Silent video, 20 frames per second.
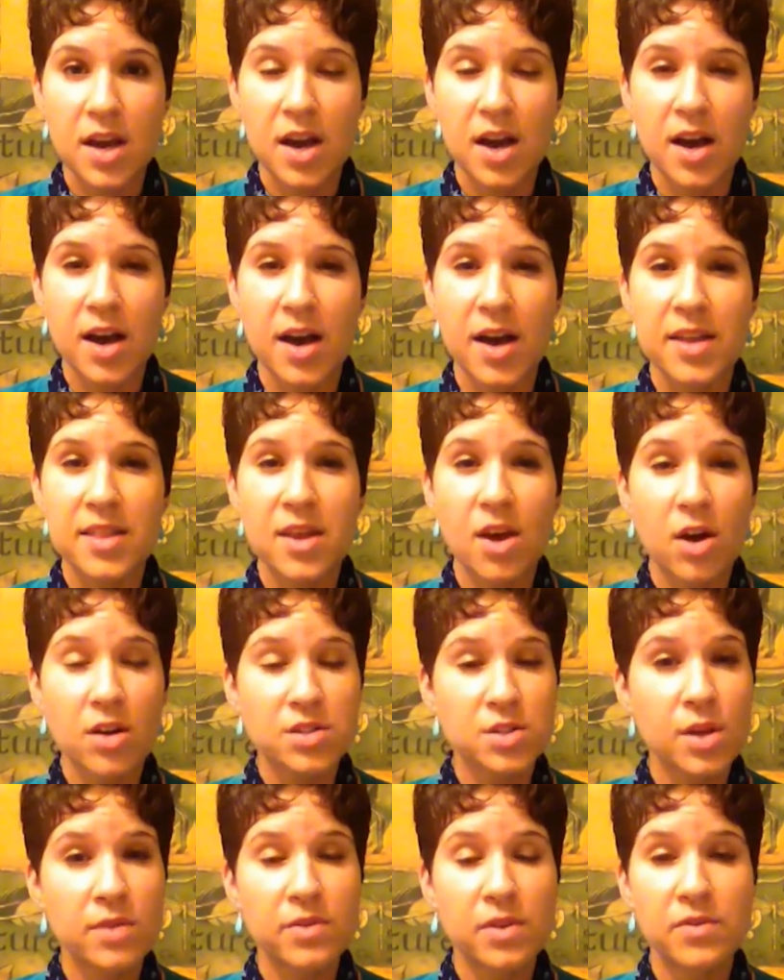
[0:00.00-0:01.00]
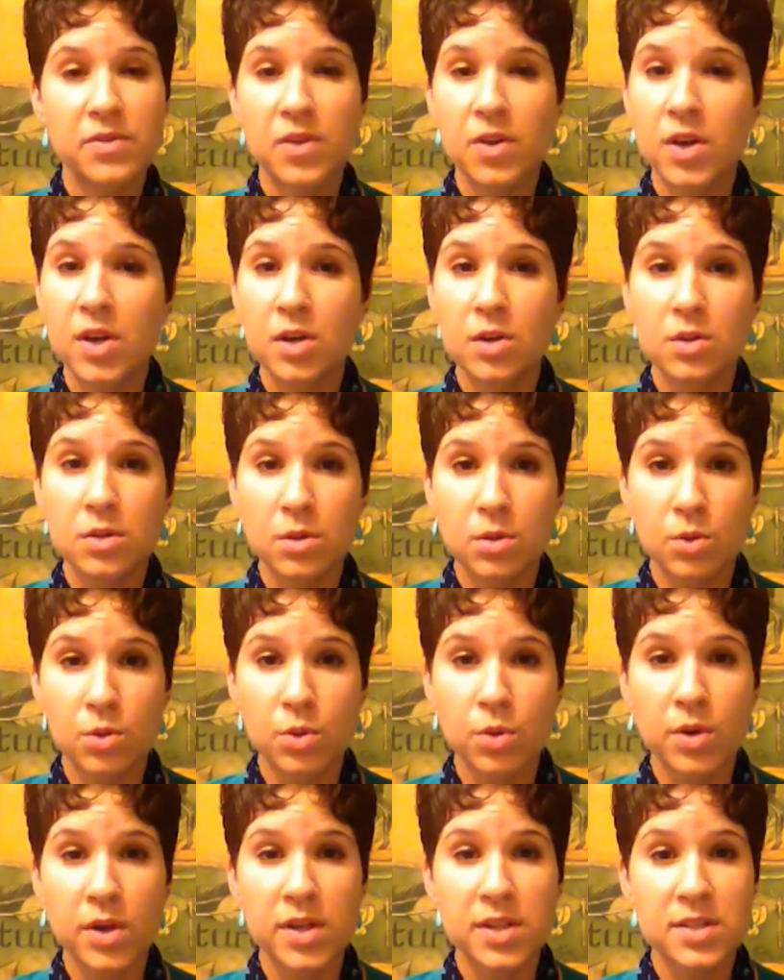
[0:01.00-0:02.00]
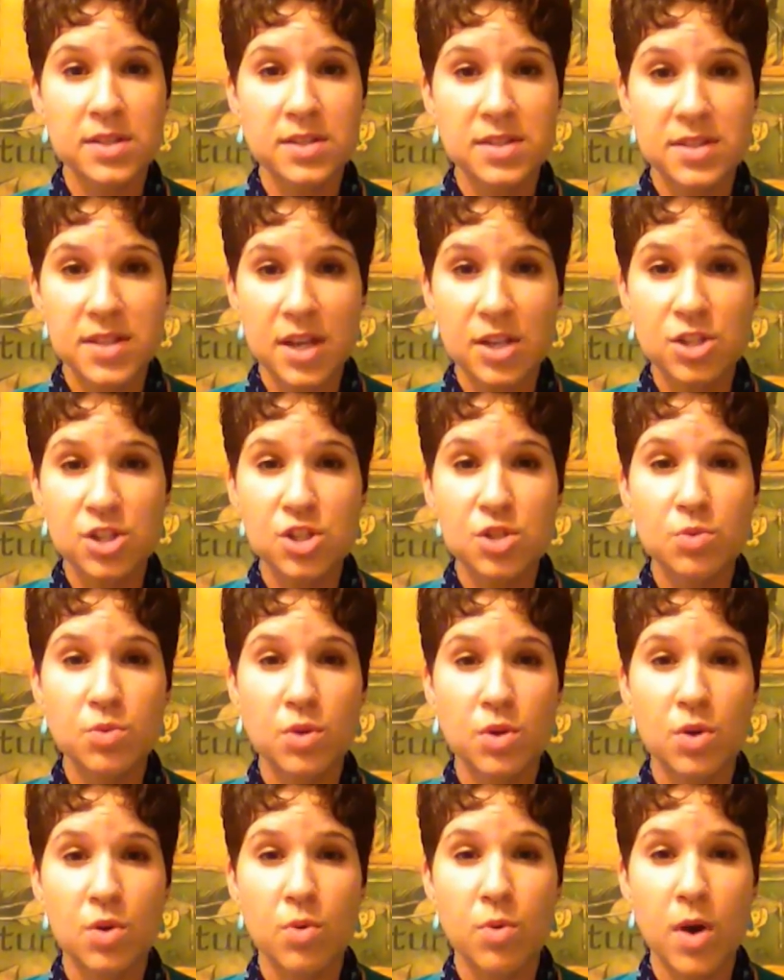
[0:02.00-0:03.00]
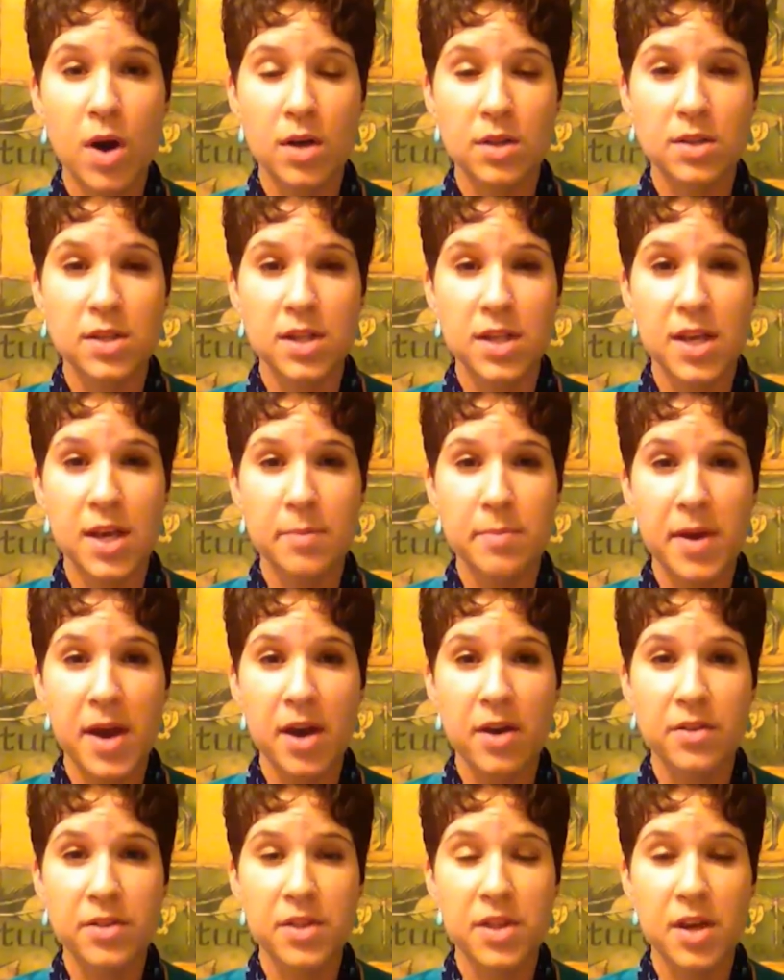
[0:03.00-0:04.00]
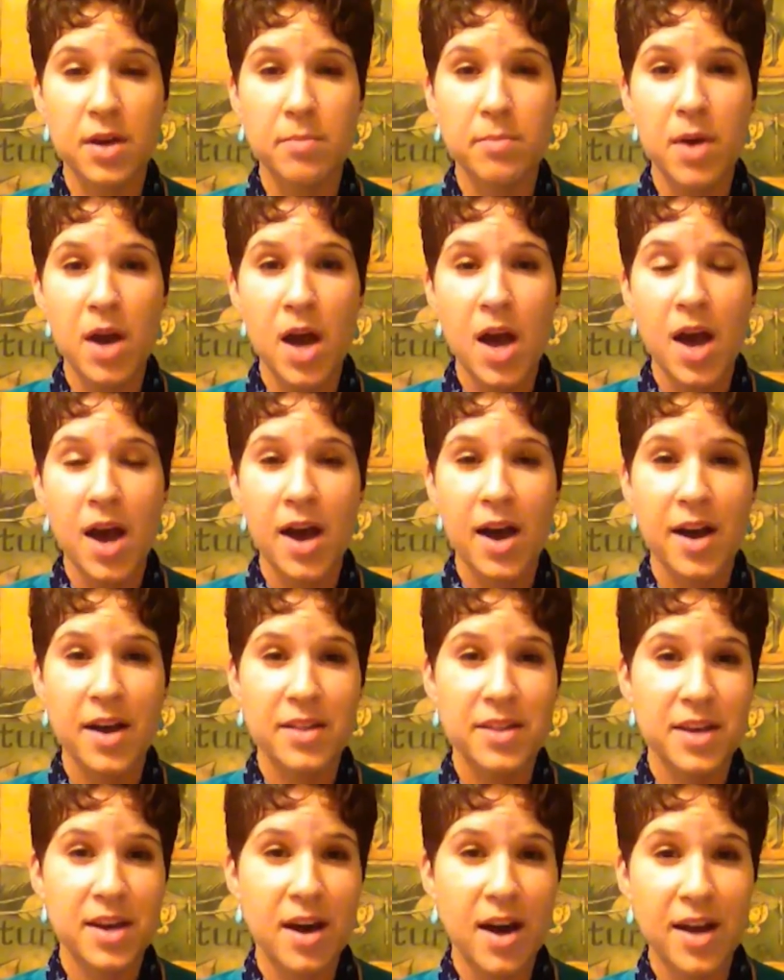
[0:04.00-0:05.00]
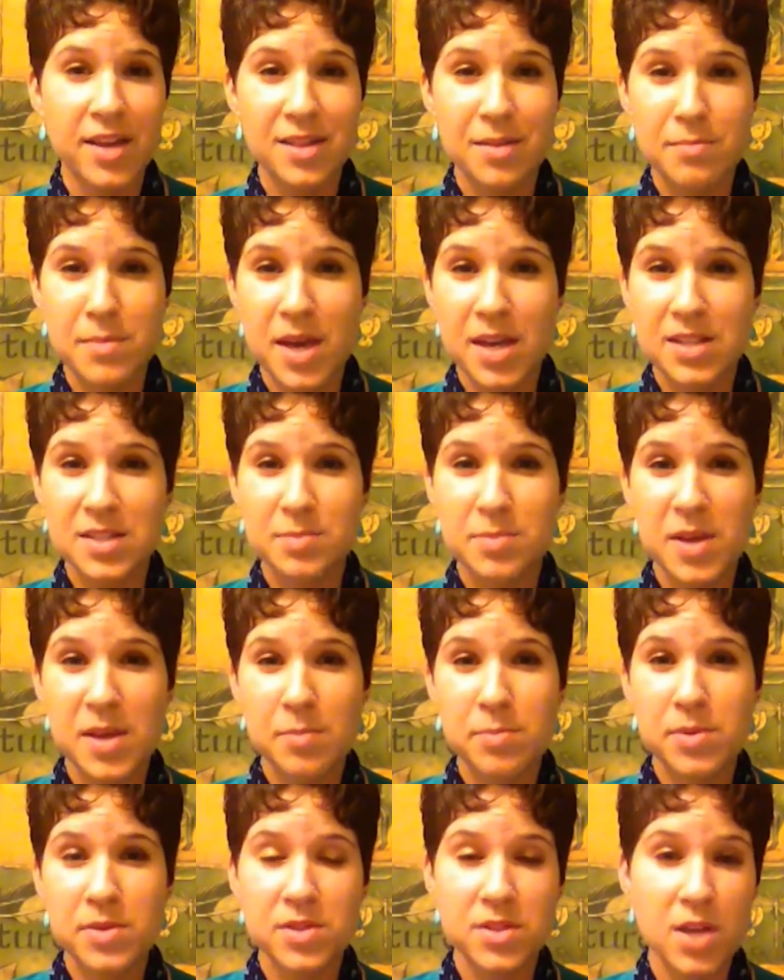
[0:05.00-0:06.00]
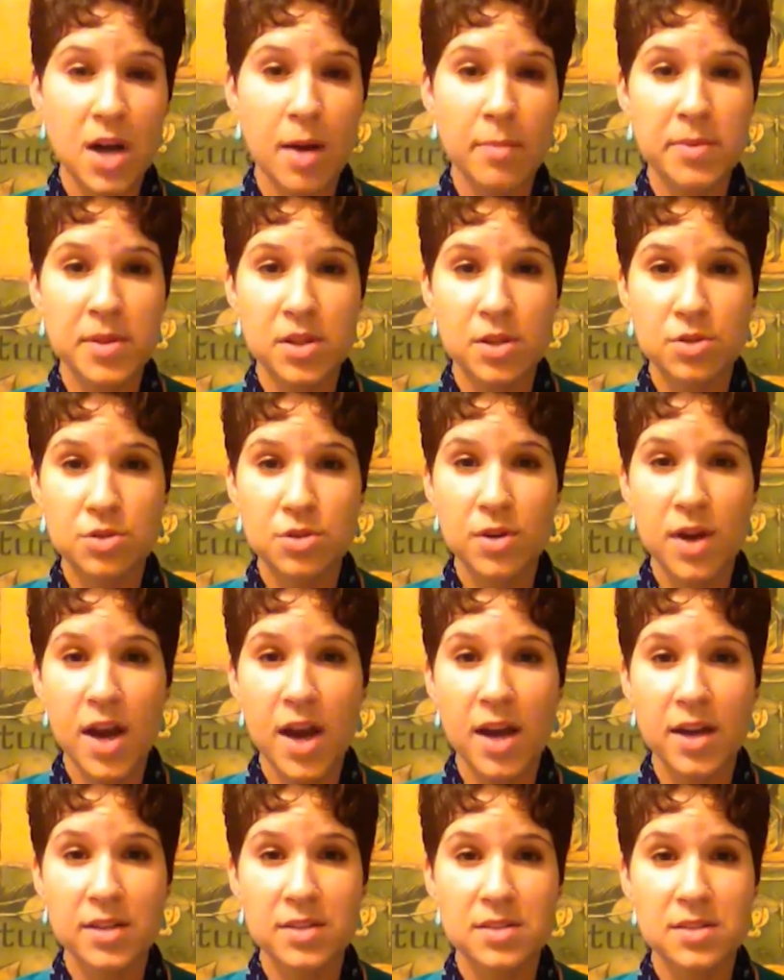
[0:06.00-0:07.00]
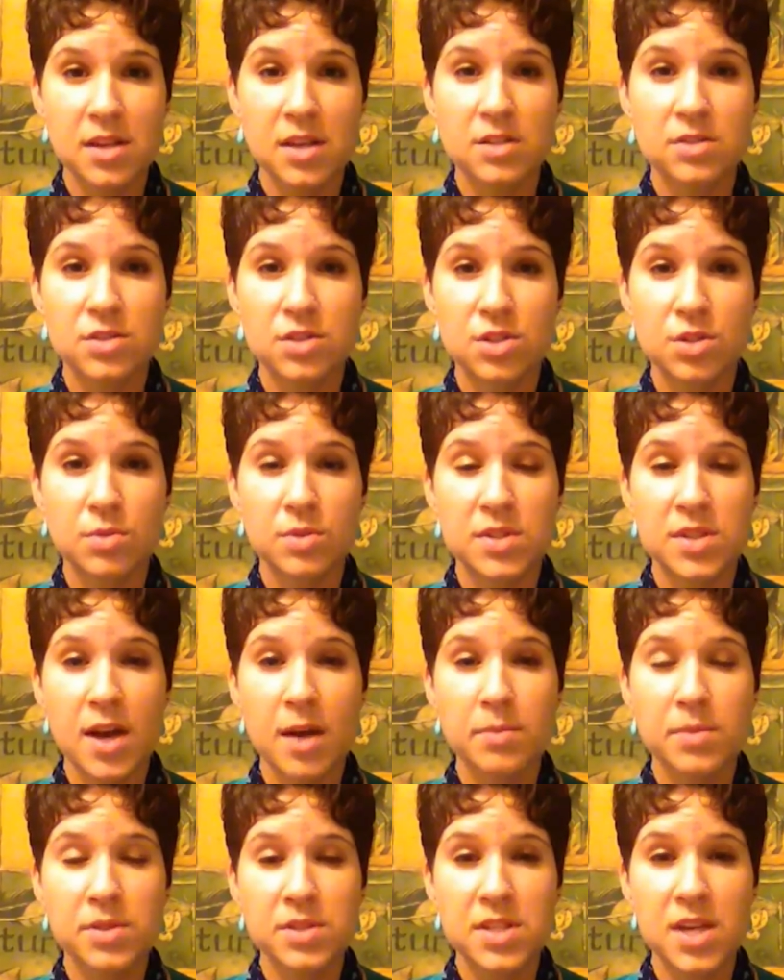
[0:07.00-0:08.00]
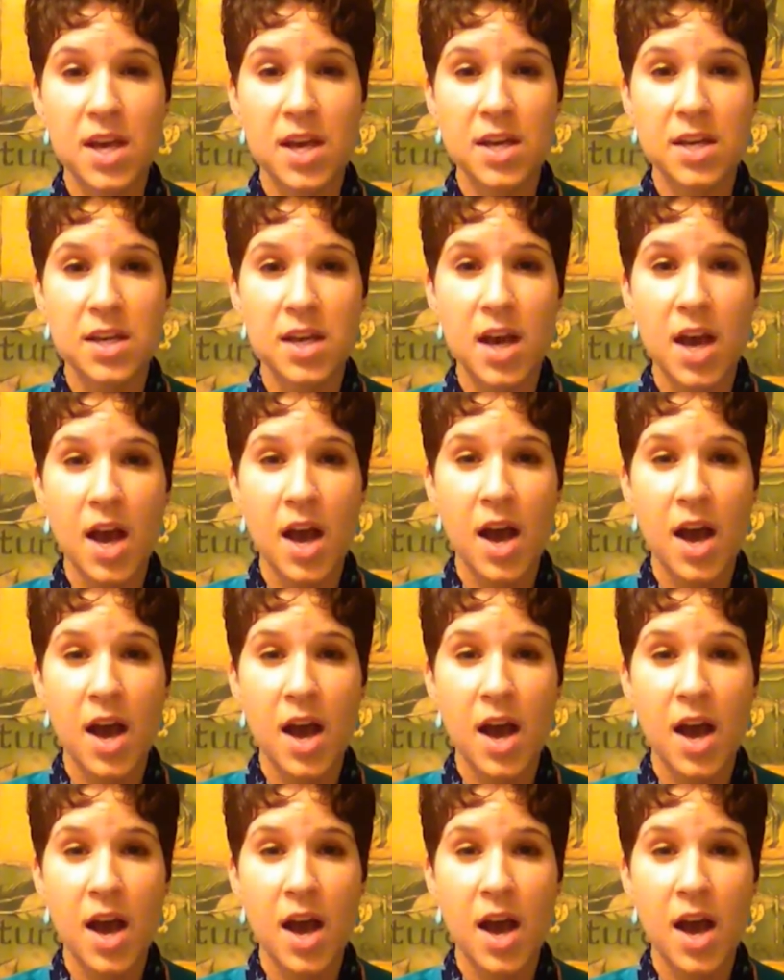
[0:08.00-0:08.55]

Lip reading: and they also have a very alluring sensual quality about them, the kind that makes people stop in their tracks and do a double take.